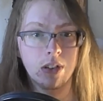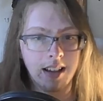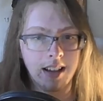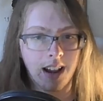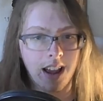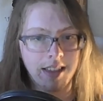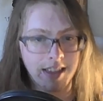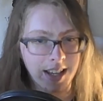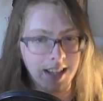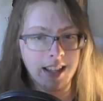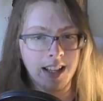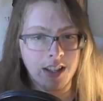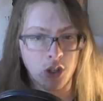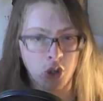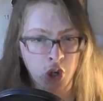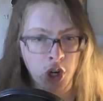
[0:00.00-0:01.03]
I think that's
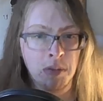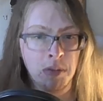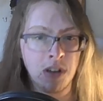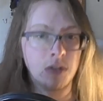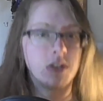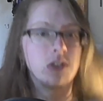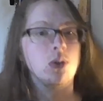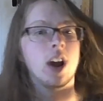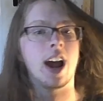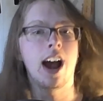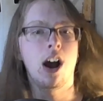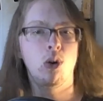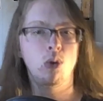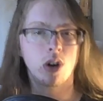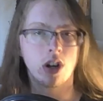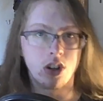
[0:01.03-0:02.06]
a tribute to
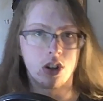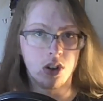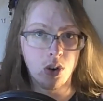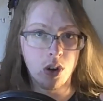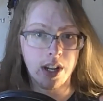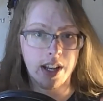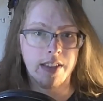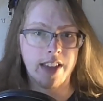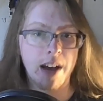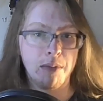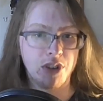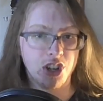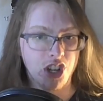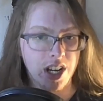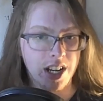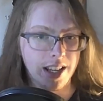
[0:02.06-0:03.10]
how good that
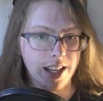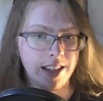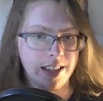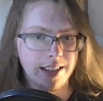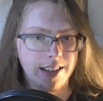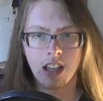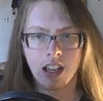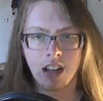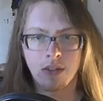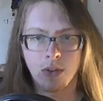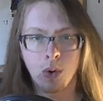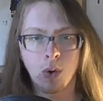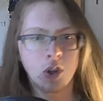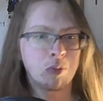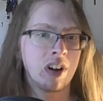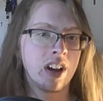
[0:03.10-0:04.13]
machine is. And of
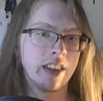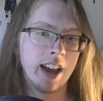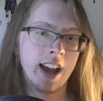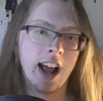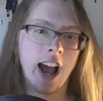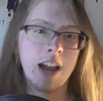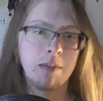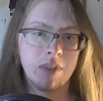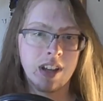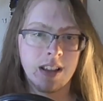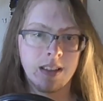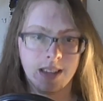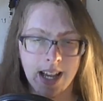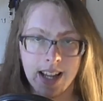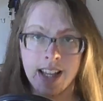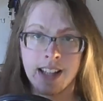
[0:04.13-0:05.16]
course by that I mean
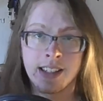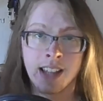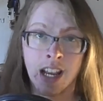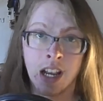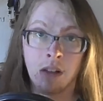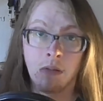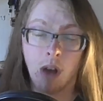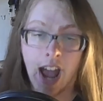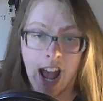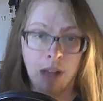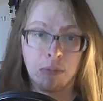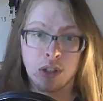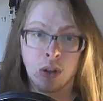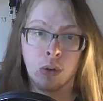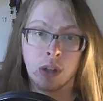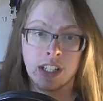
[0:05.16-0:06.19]
that it's a
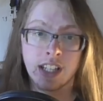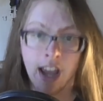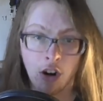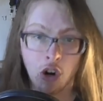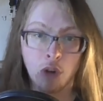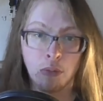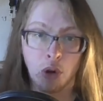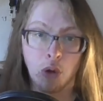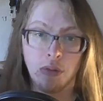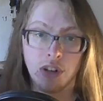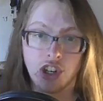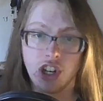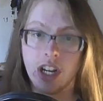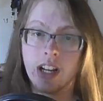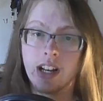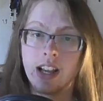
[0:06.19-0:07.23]
absolutely terrible
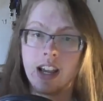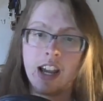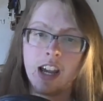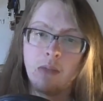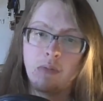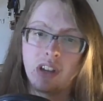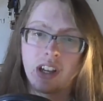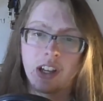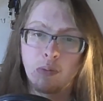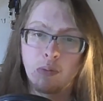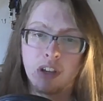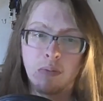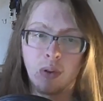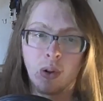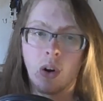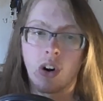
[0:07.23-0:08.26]
machine because
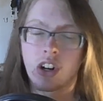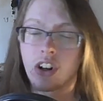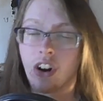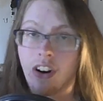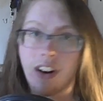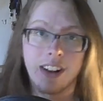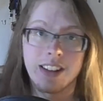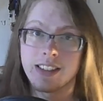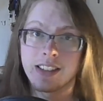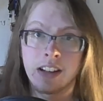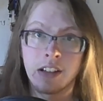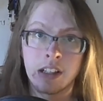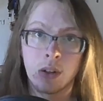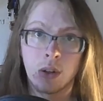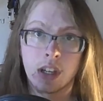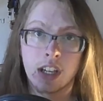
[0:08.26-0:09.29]
people are
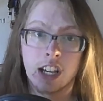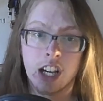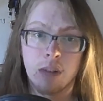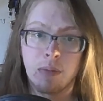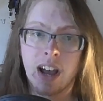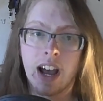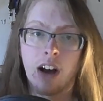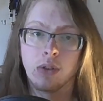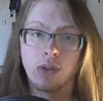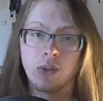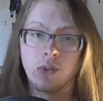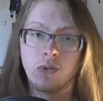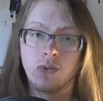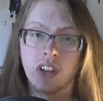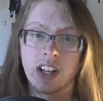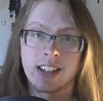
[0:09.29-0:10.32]
constantly looking up how to
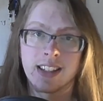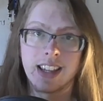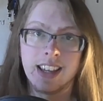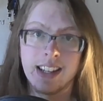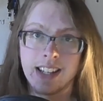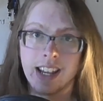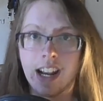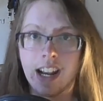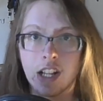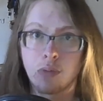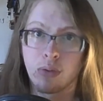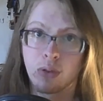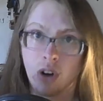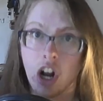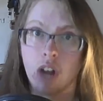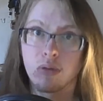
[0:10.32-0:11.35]
fix it and its
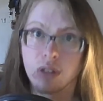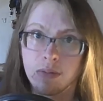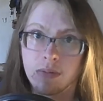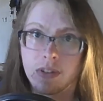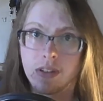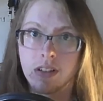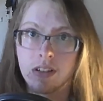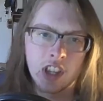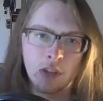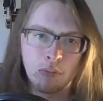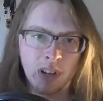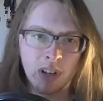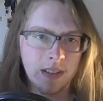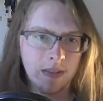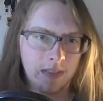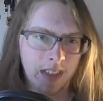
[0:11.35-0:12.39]
problems.
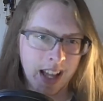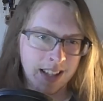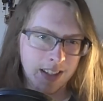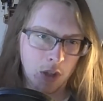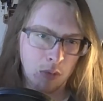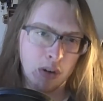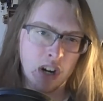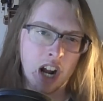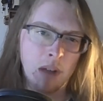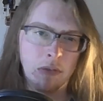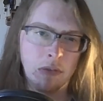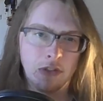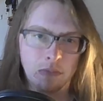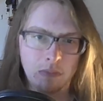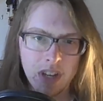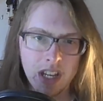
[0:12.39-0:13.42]
But that's the problem
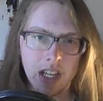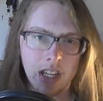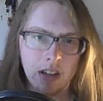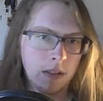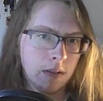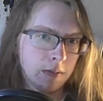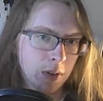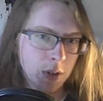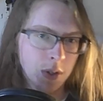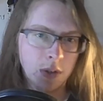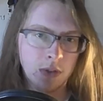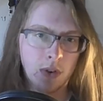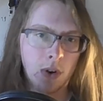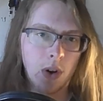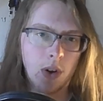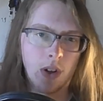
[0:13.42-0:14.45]
for me. First of
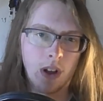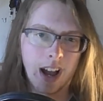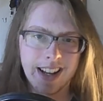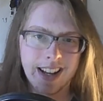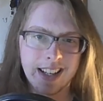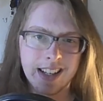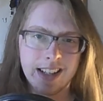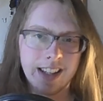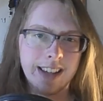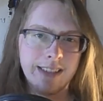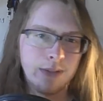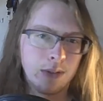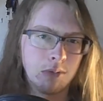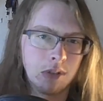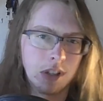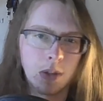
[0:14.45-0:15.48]
all, I didn't
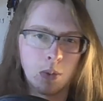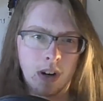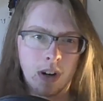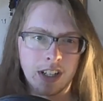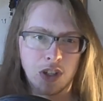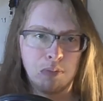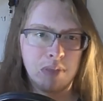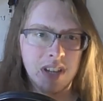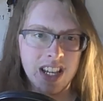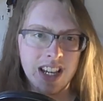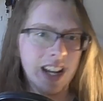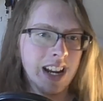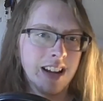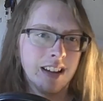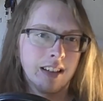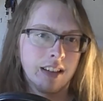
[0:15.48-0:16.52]
even really want to be
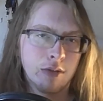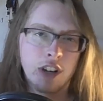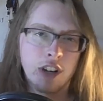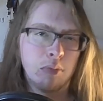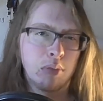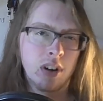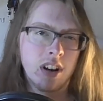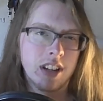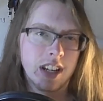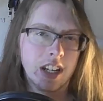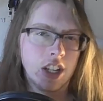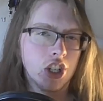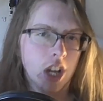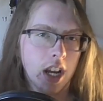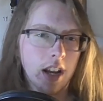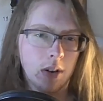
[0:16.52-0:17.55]
a 3D printing
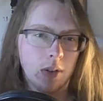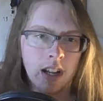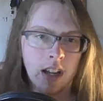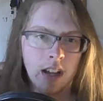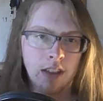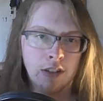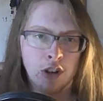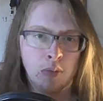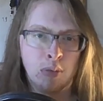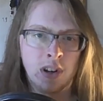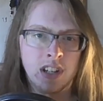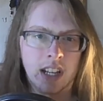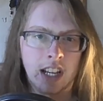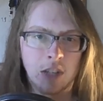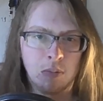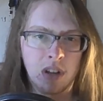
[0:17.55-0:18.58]
channel. 3D
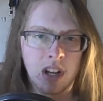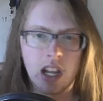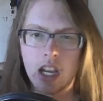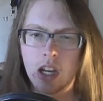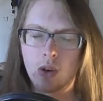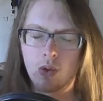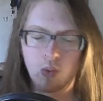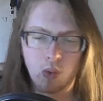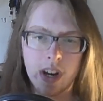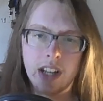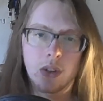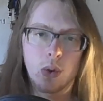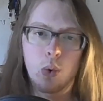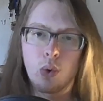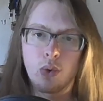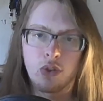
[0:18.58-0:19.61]
printing has been a great
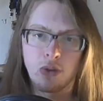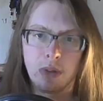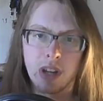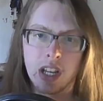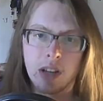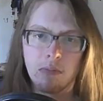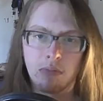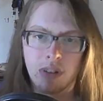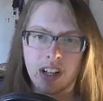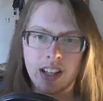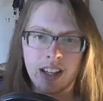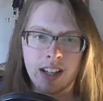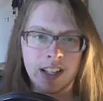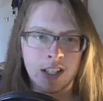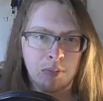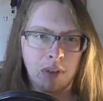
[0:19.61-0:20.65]
tool for me, but
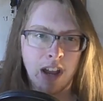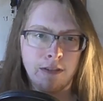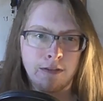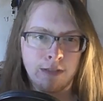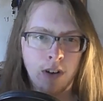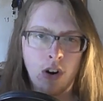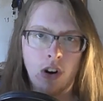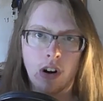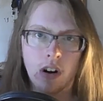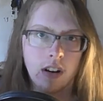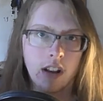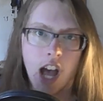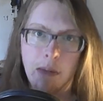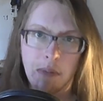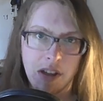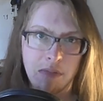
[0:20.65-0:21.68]
it is by far
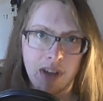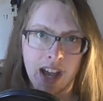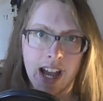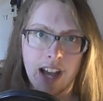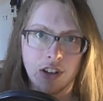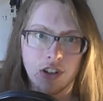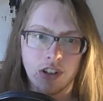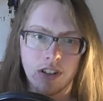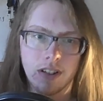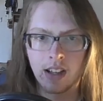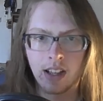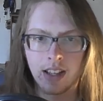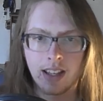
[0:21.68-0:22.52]
not my passion.